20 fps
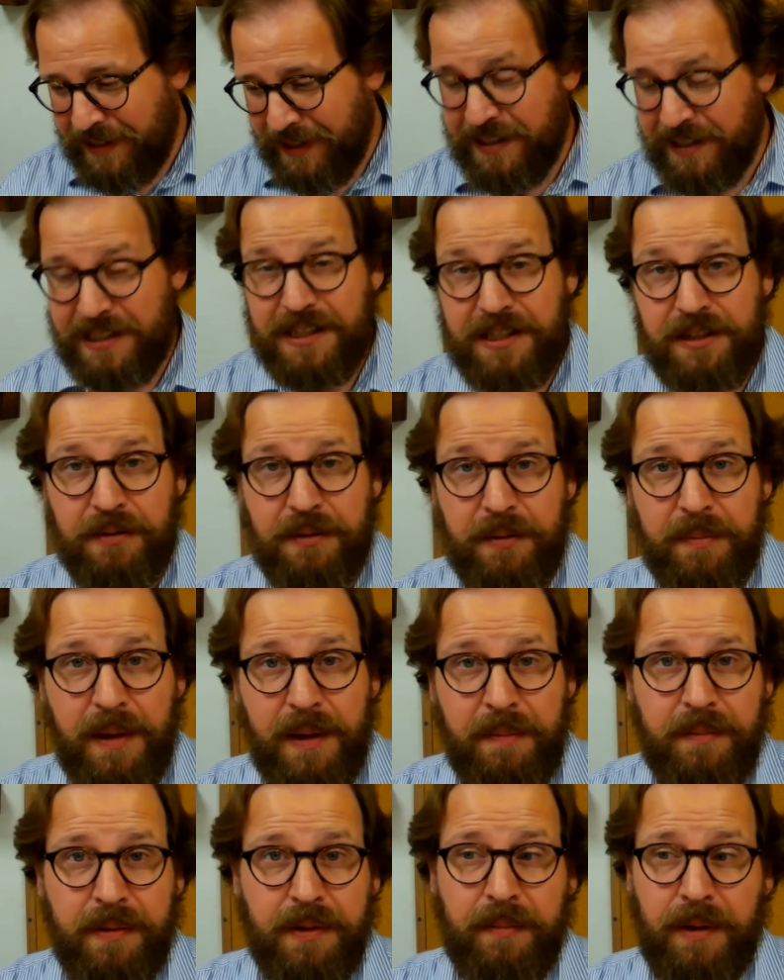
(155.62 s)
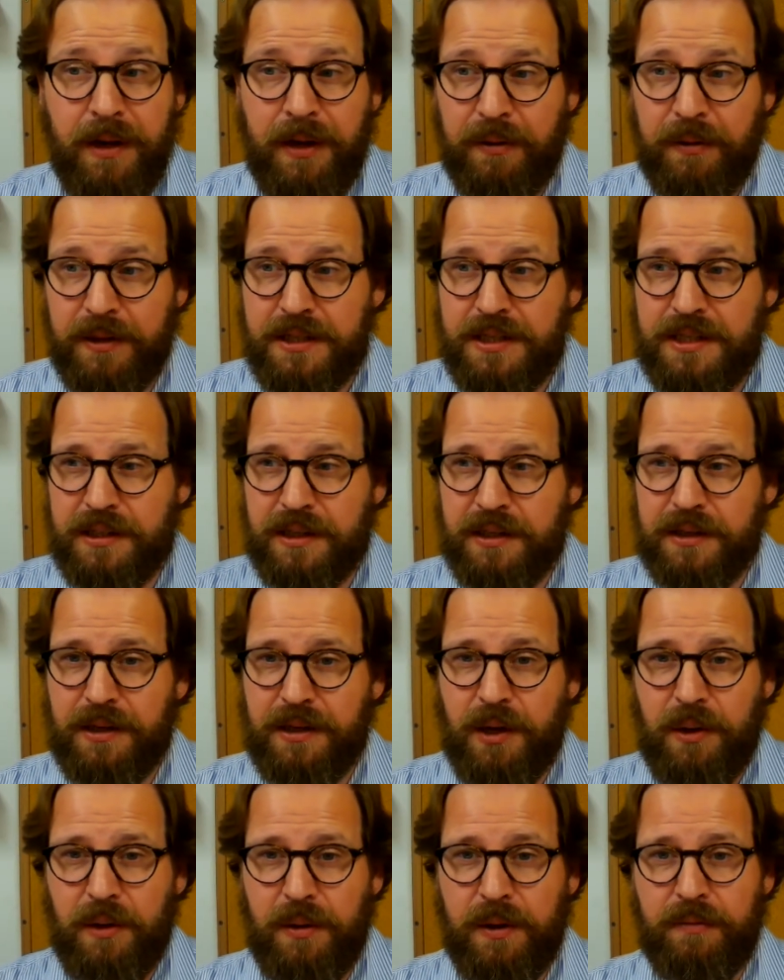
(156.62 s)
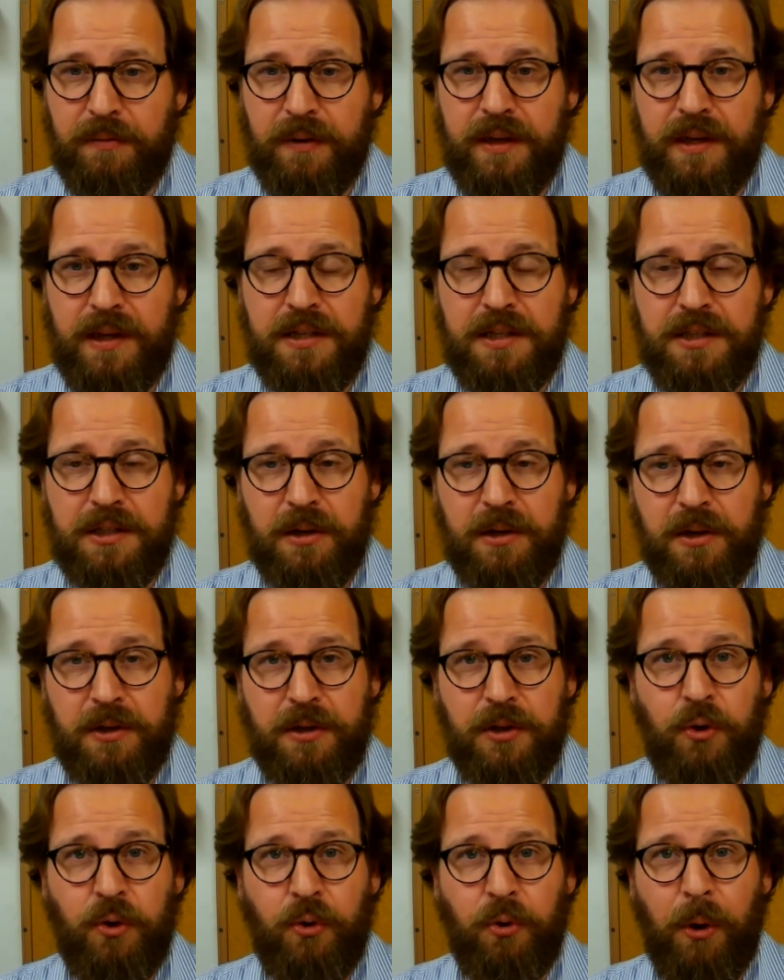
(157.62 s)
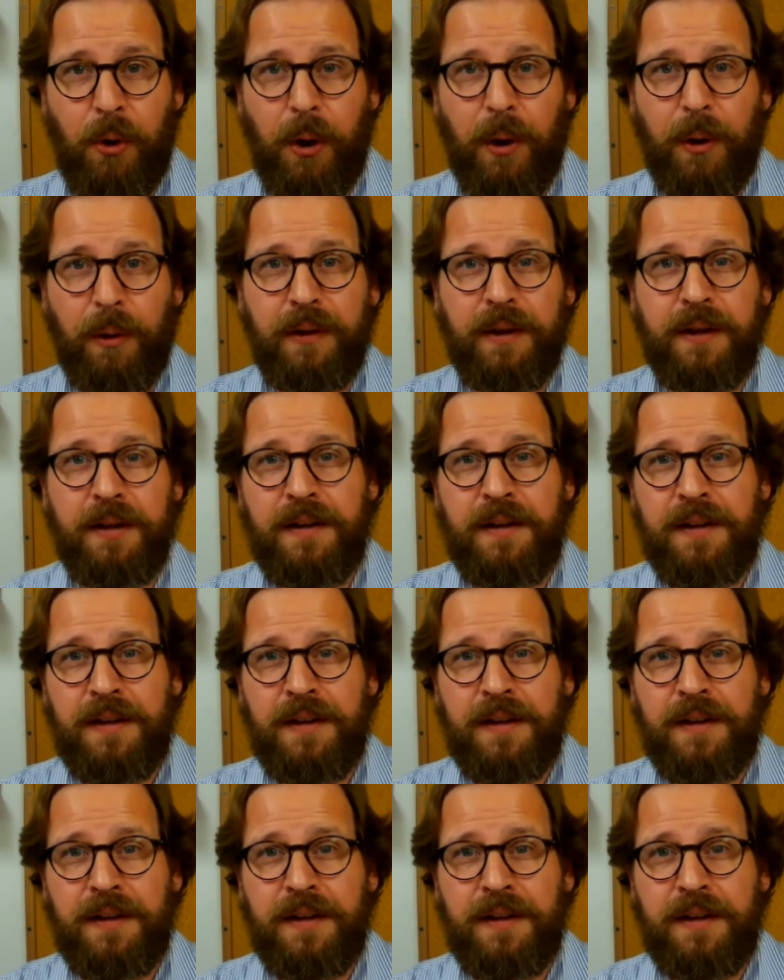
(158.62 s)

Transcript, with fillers: I still remember my oldest son, Cohen, when he started to crawl.